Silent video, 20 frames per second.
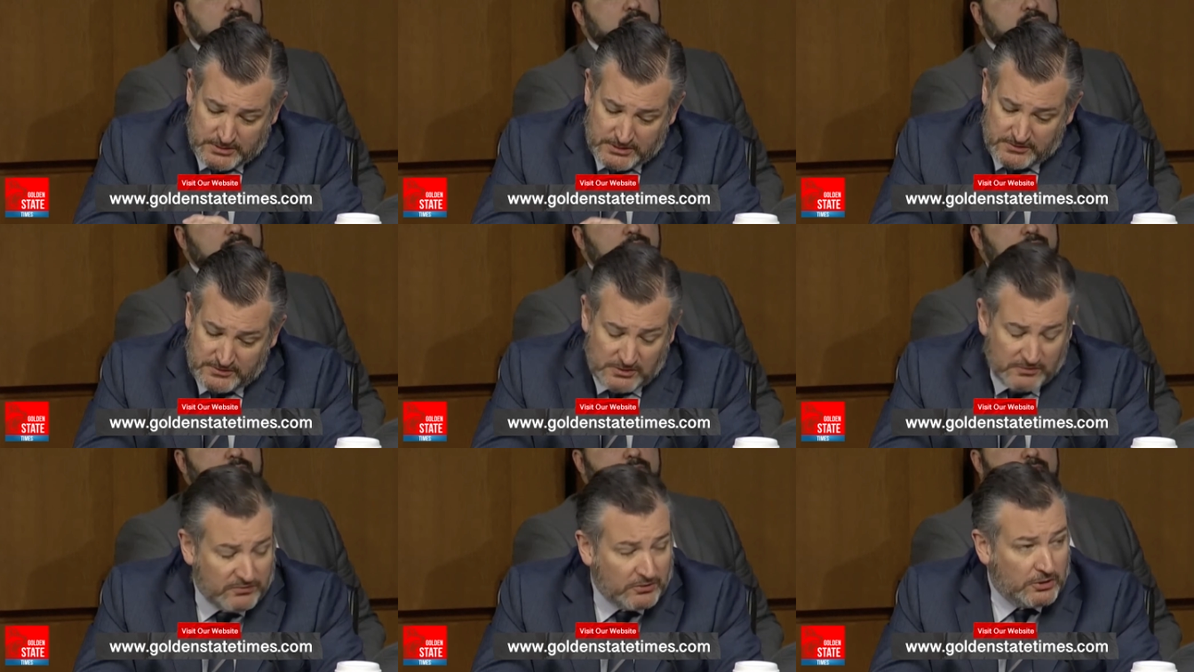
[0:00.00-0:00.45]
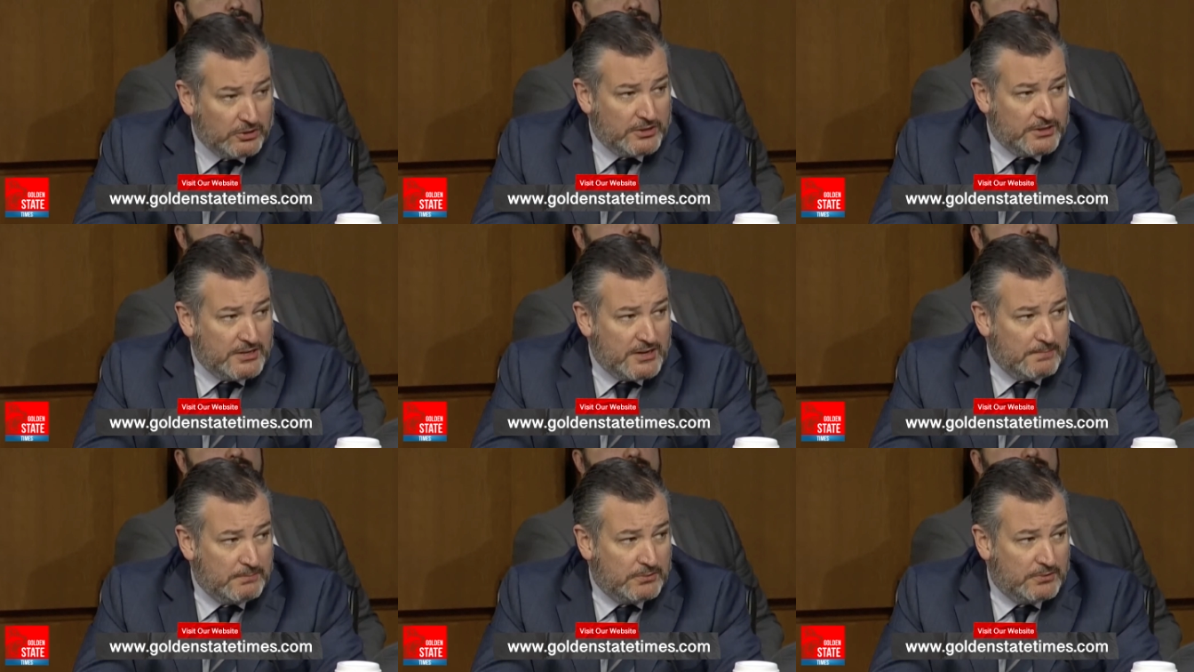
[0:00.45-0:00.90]
Well, you've heard
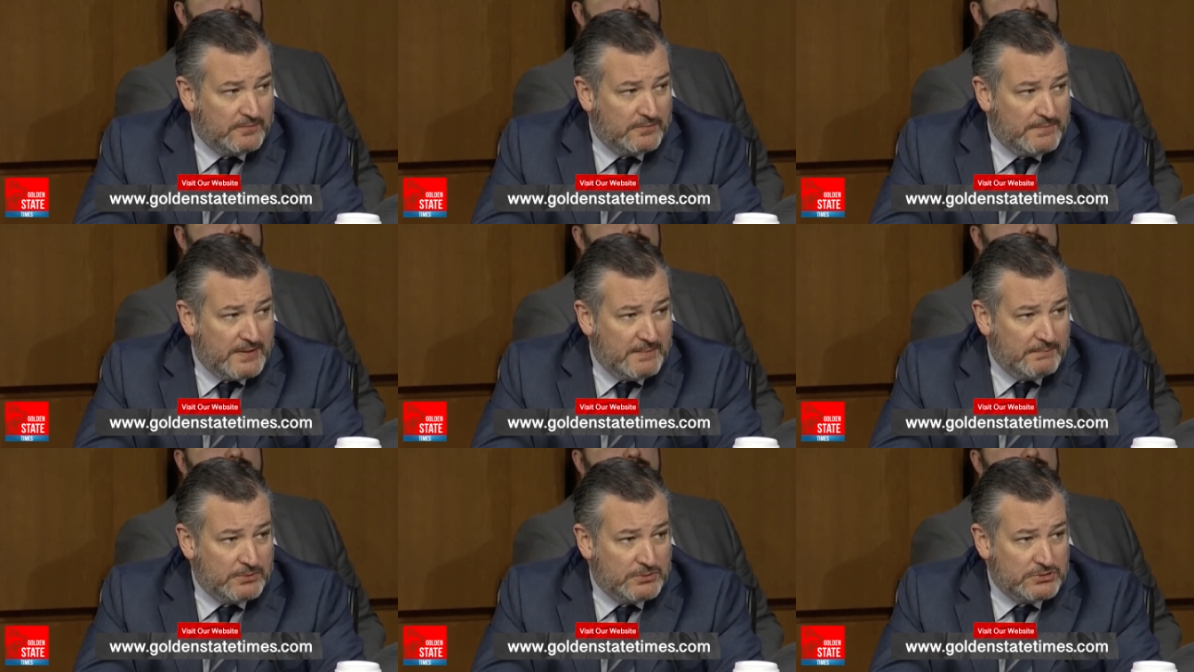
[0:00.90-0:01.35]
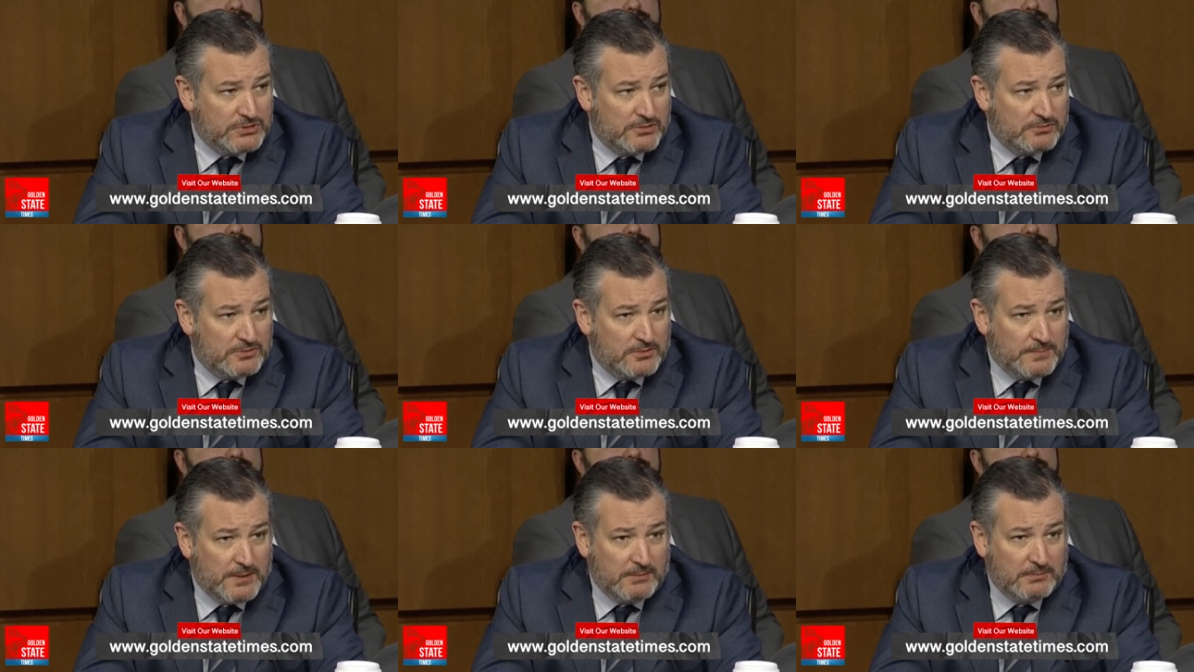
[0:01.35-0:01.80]
a number of members on
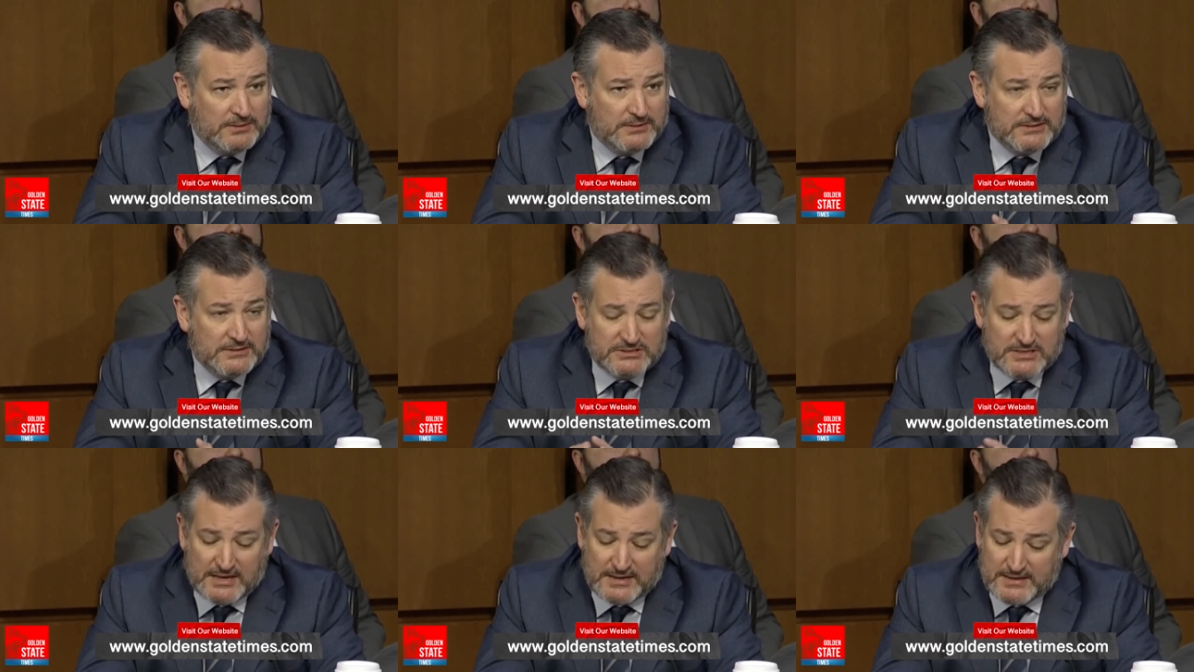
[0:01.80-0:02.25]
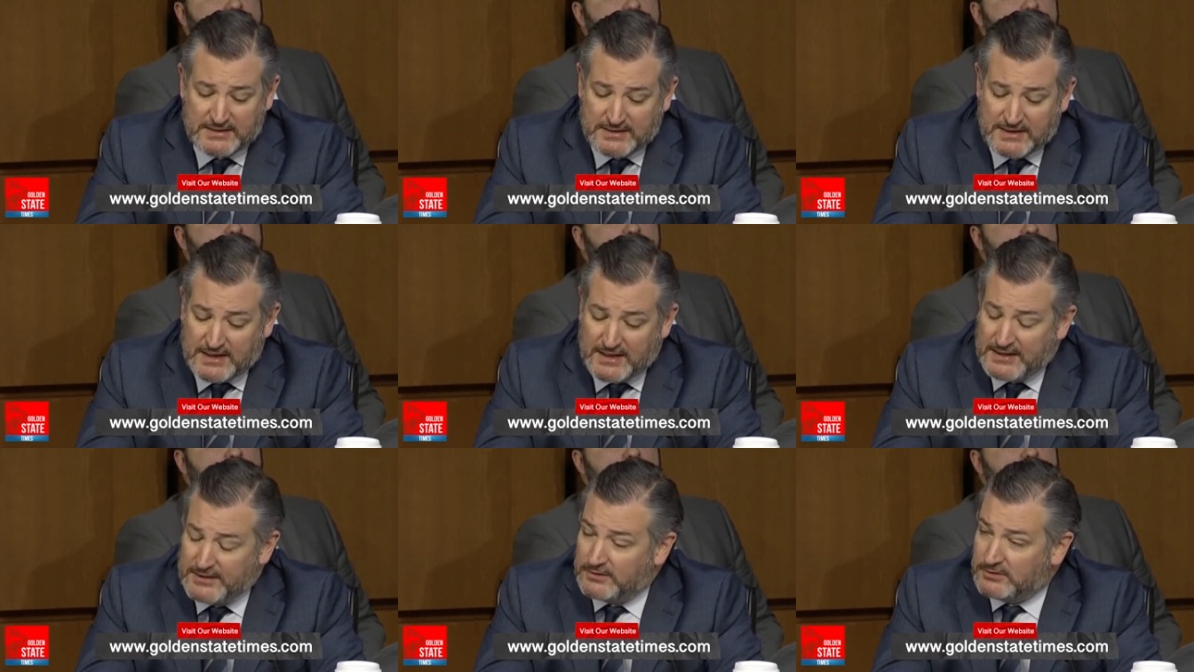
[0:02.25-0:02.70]
the Republican side of
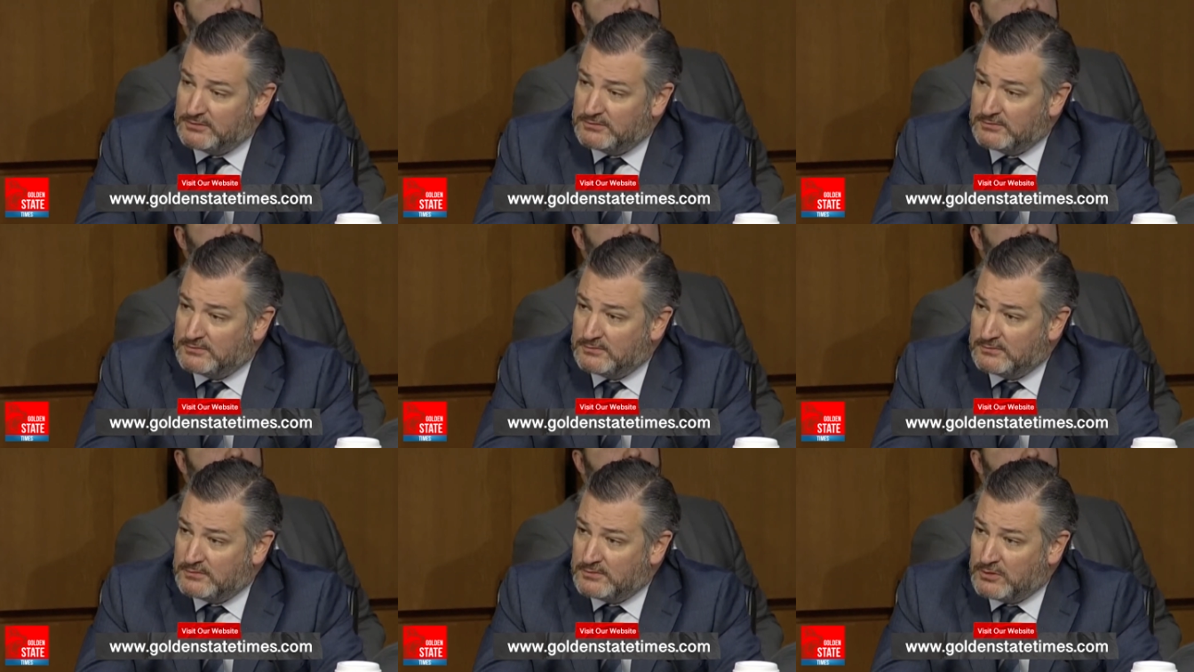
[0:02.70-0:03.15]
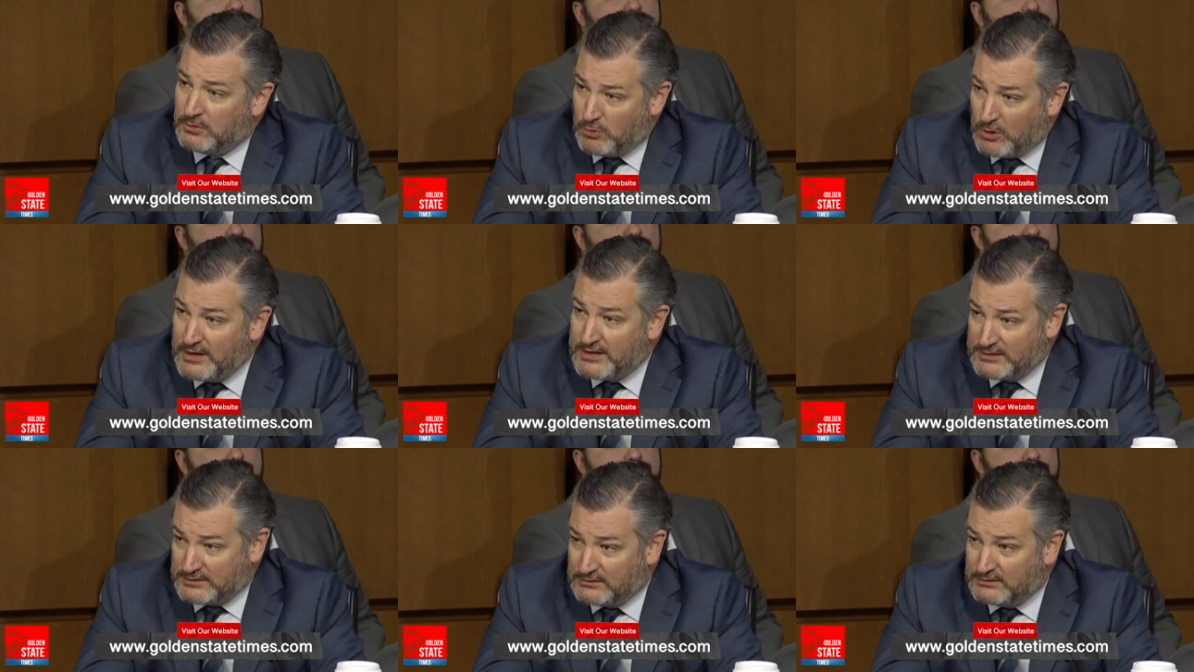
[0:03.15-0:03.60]
the aisle
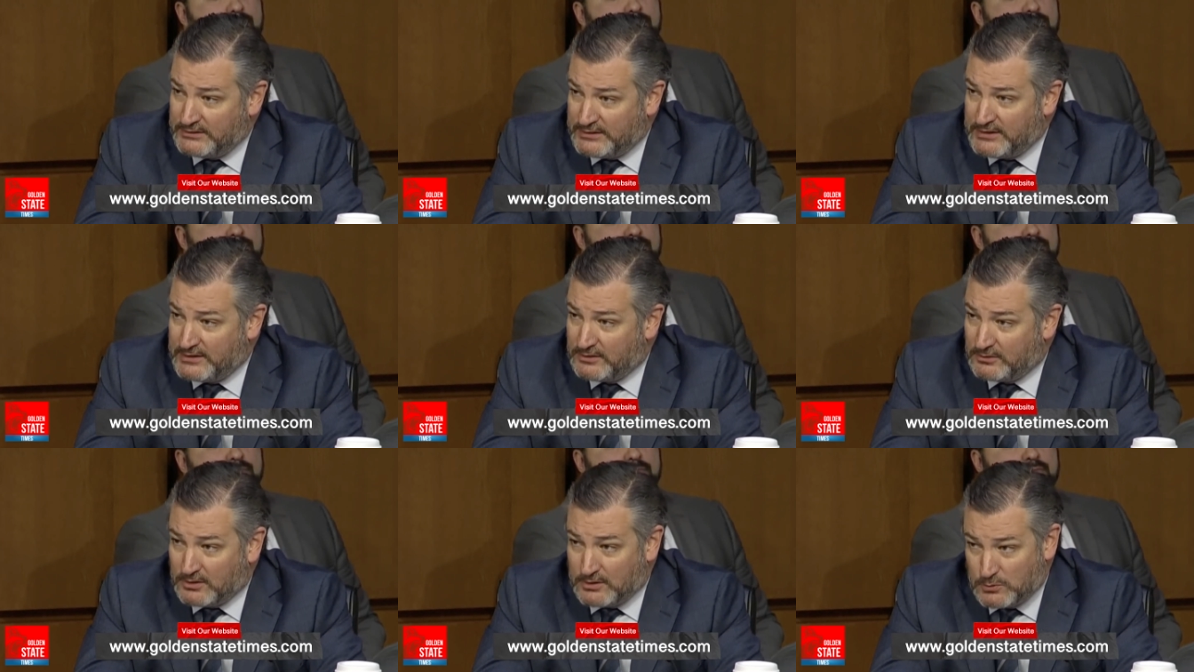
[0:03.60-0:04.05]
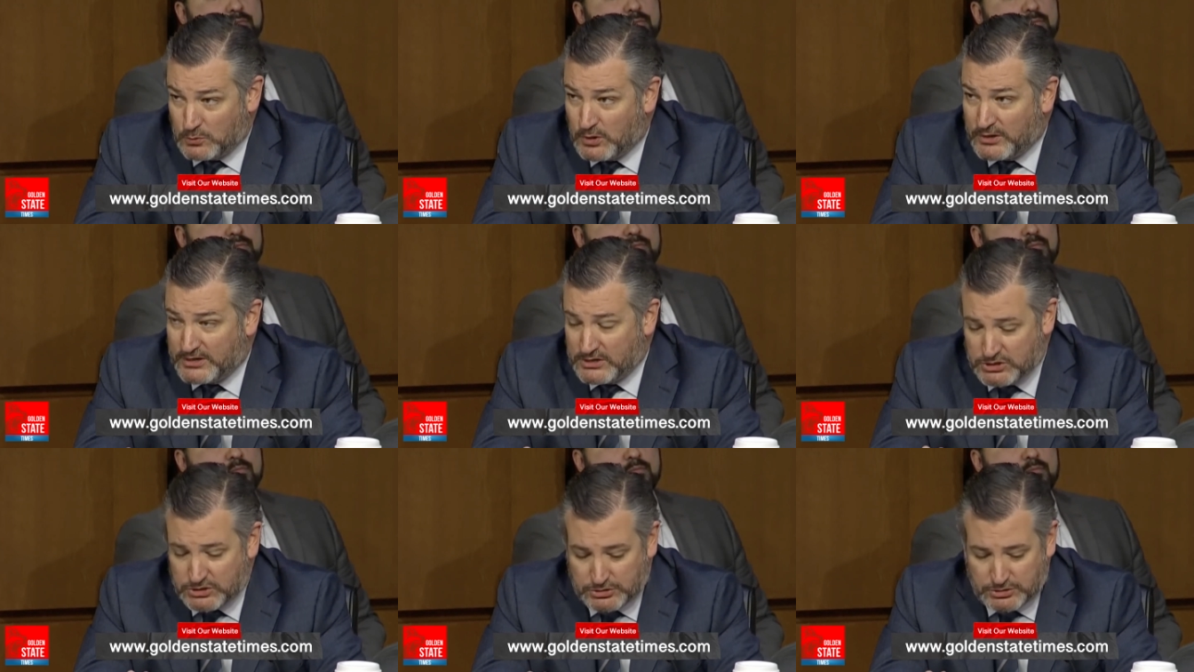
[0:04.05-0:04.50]
quite clear on
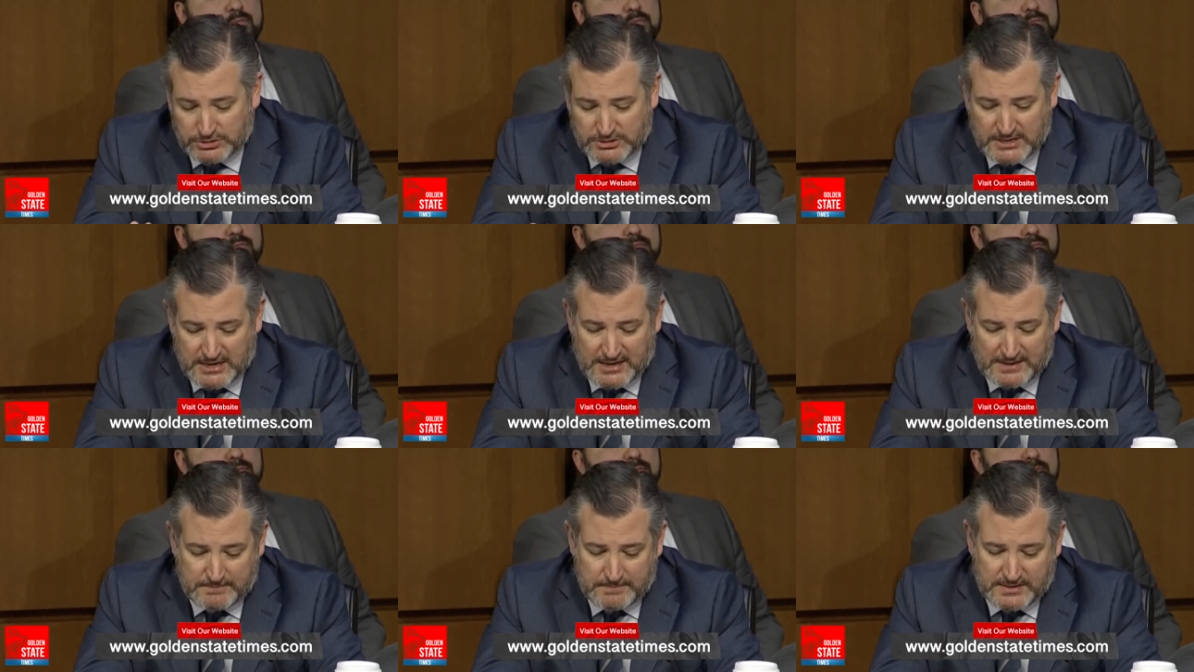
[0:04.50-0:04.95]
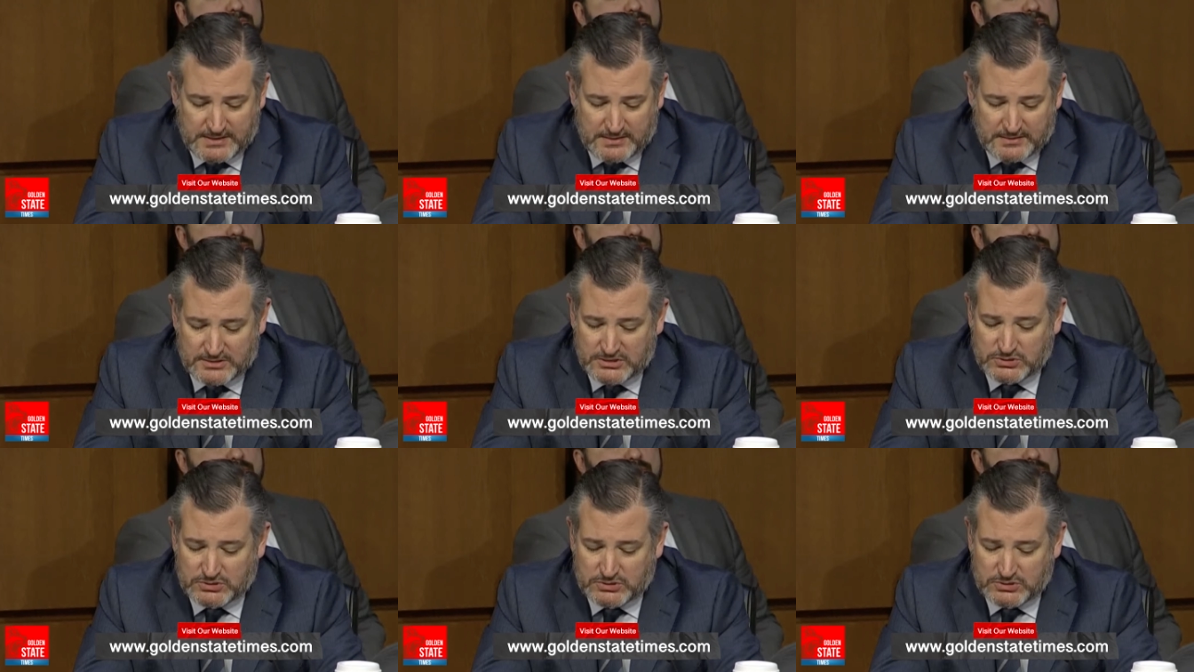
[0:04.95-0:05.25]
what it should not be.